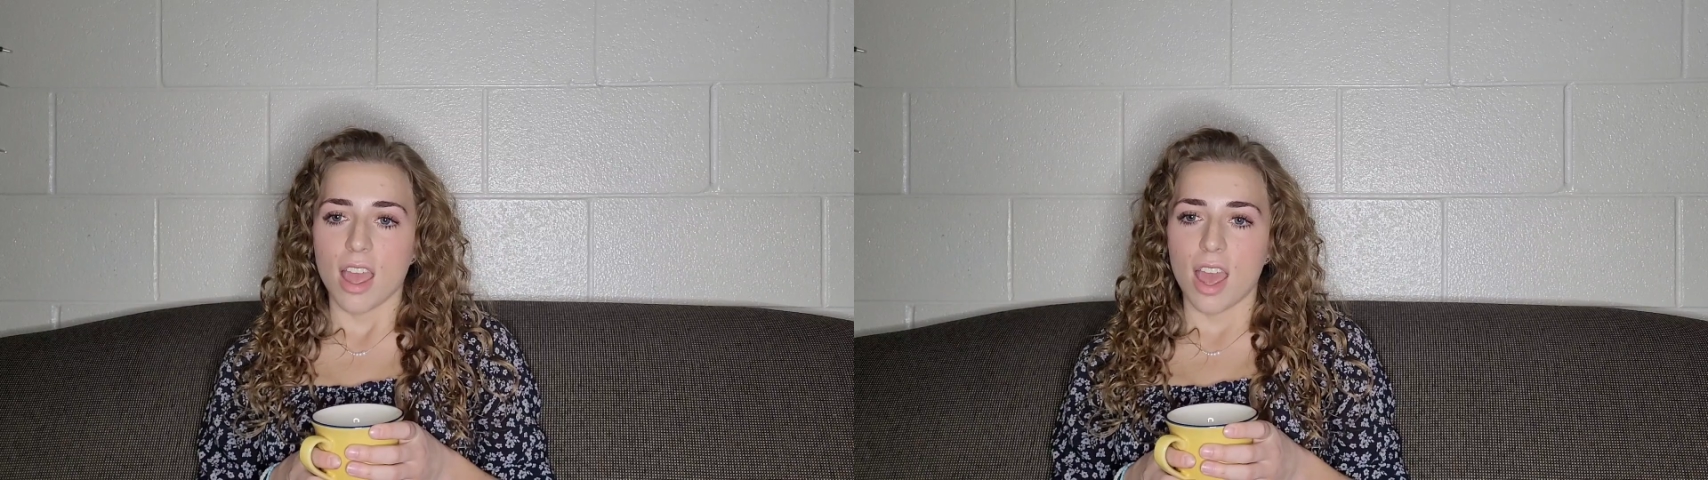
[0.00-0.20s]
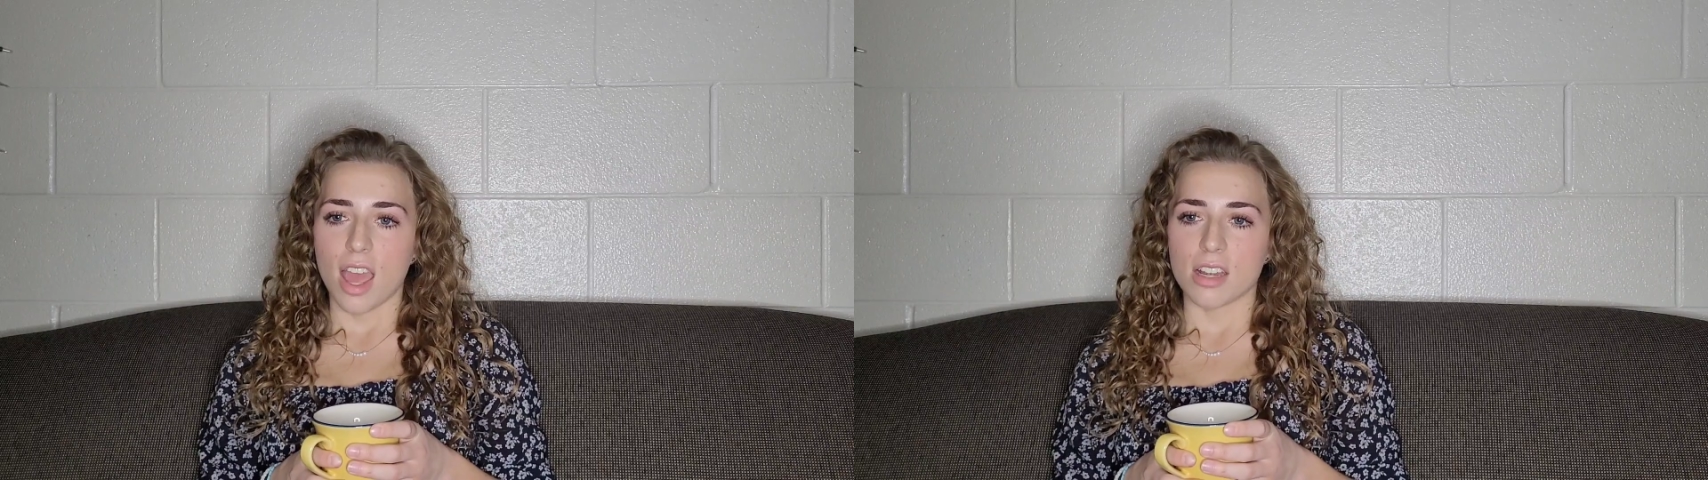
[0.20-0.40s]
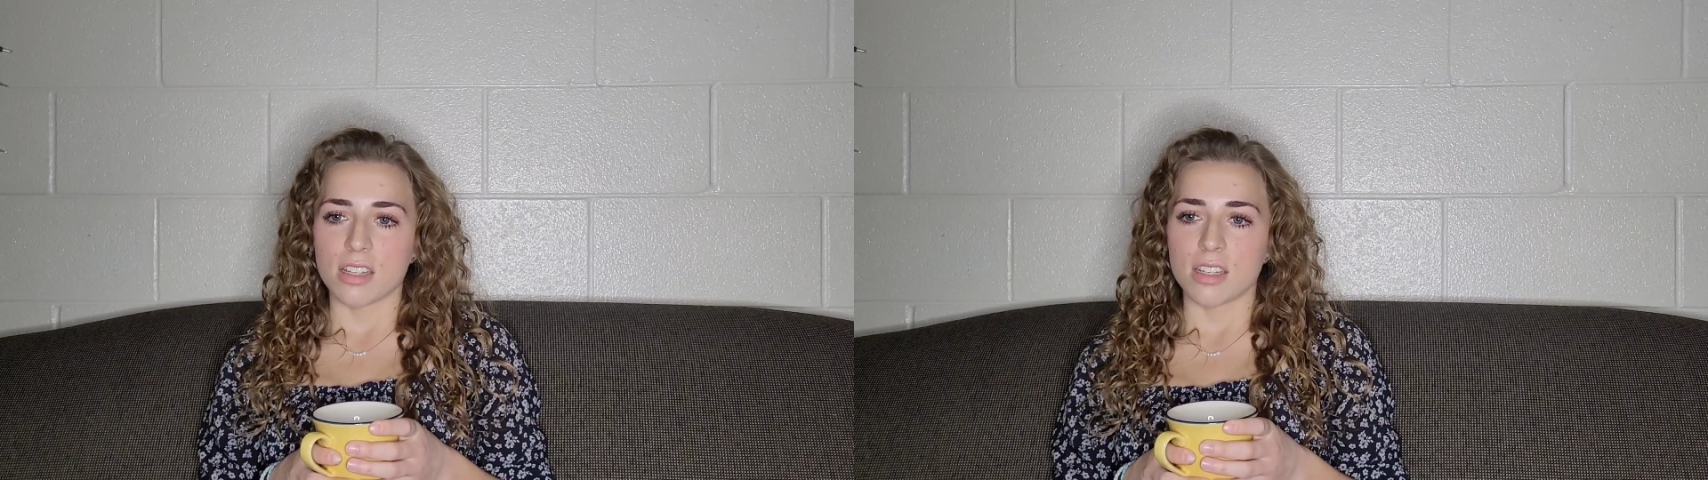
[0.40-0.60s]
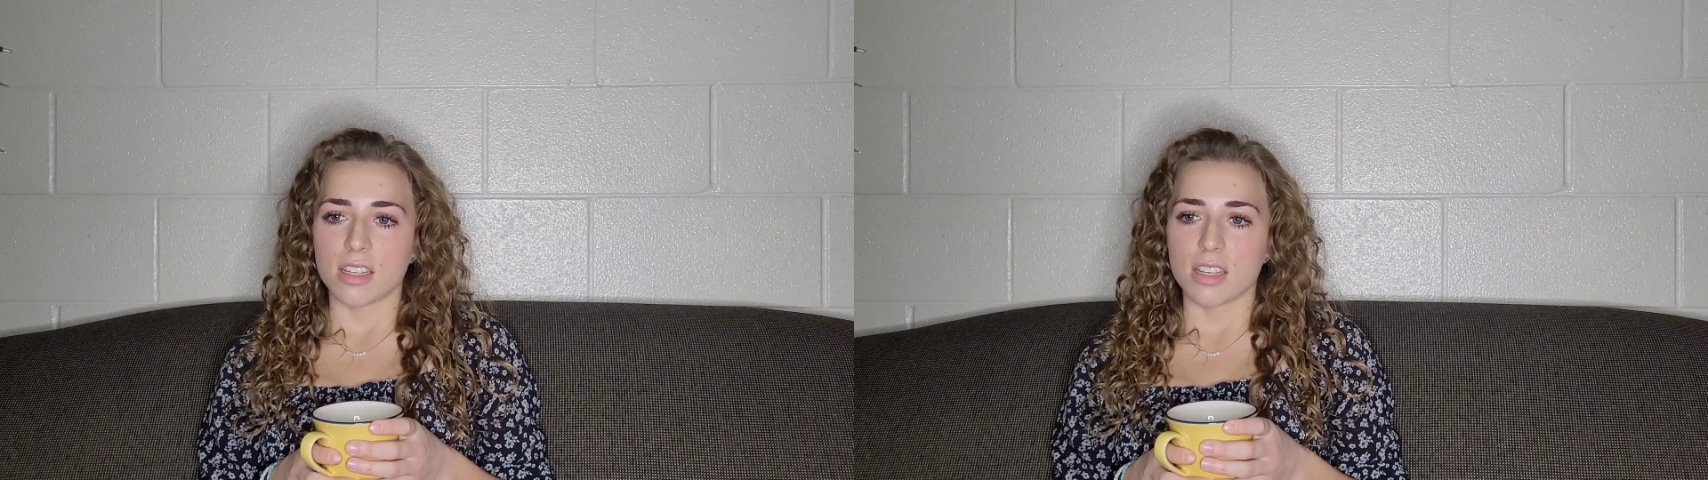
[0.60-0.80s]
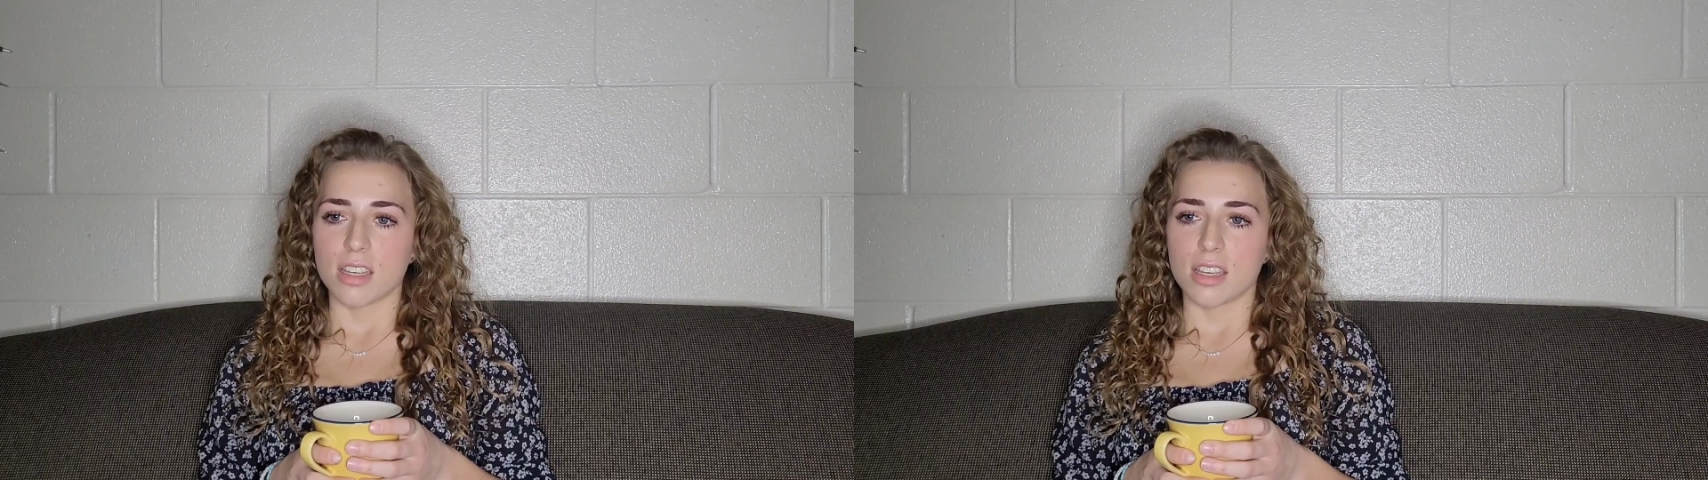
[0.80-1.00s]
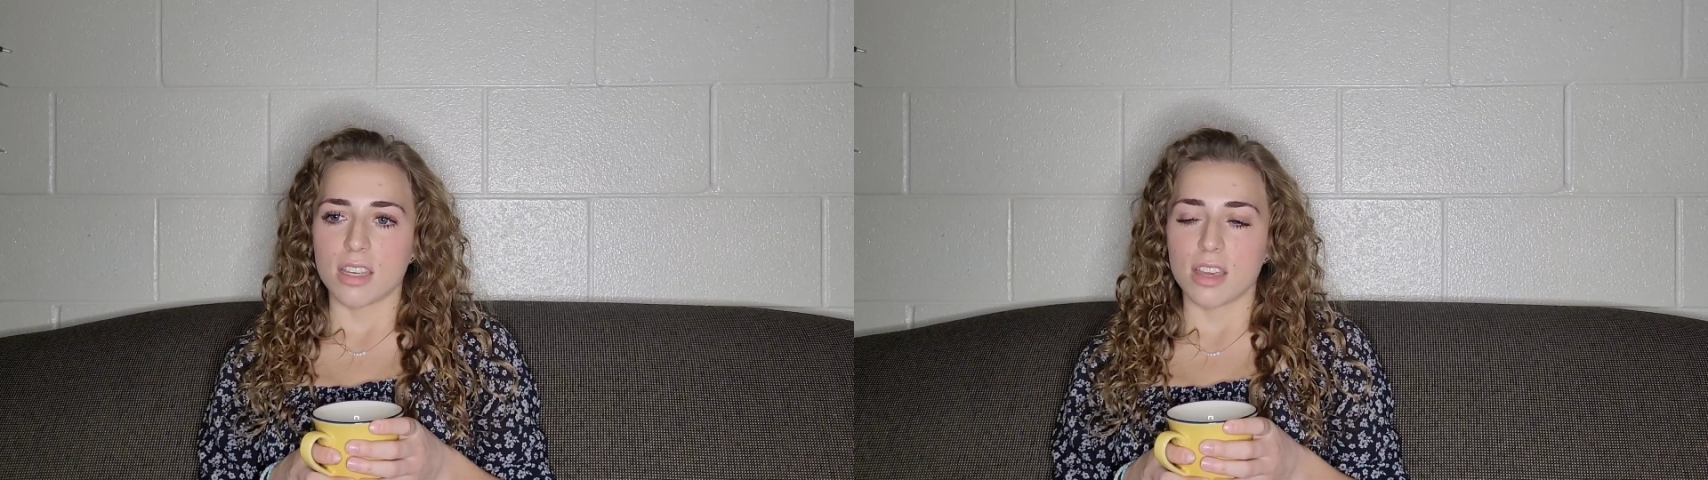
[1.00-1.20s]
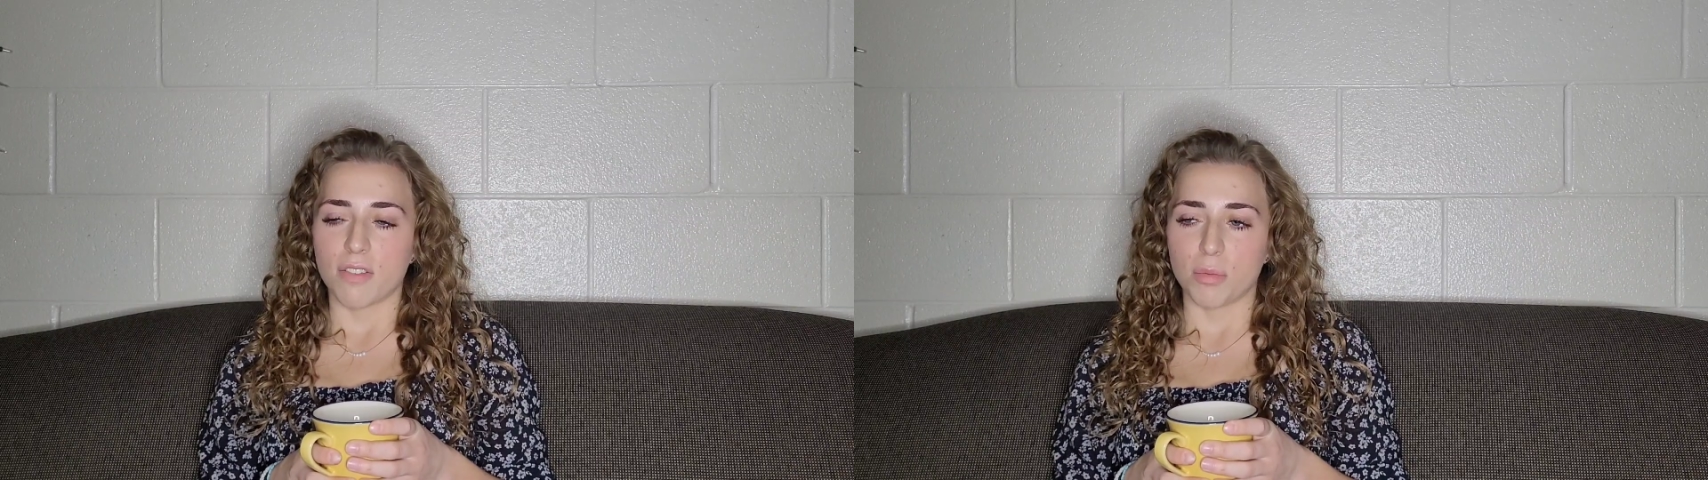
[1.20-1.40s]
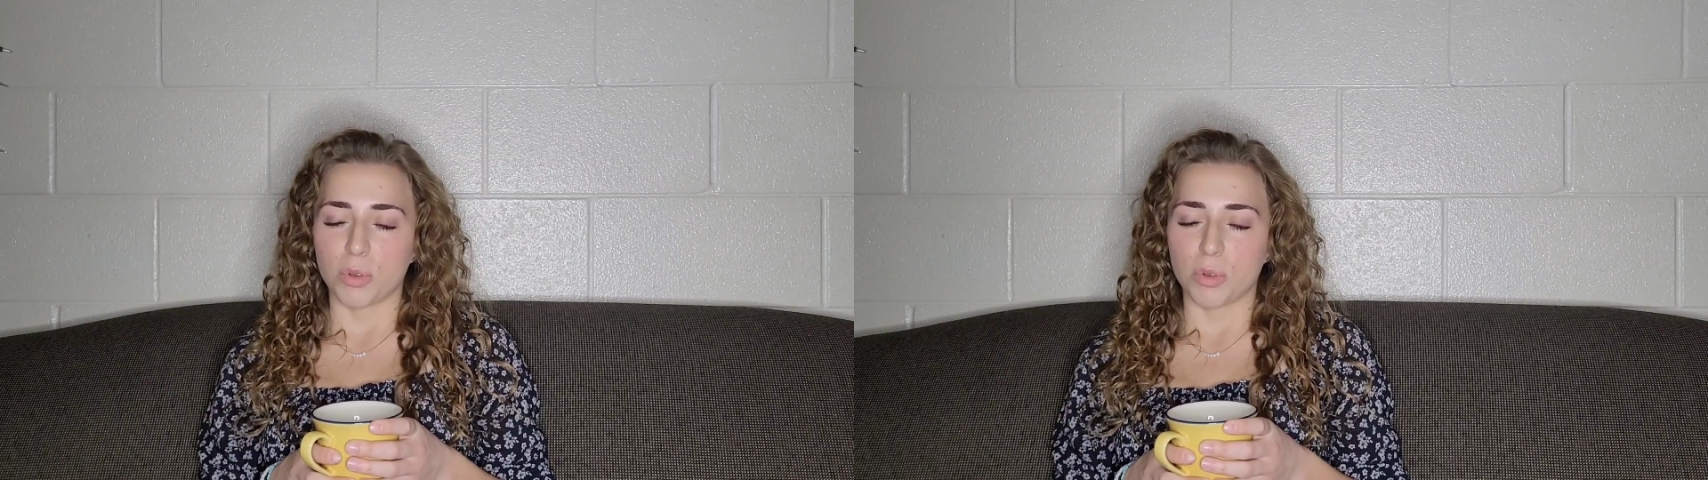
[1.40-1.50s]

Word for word: And if I'm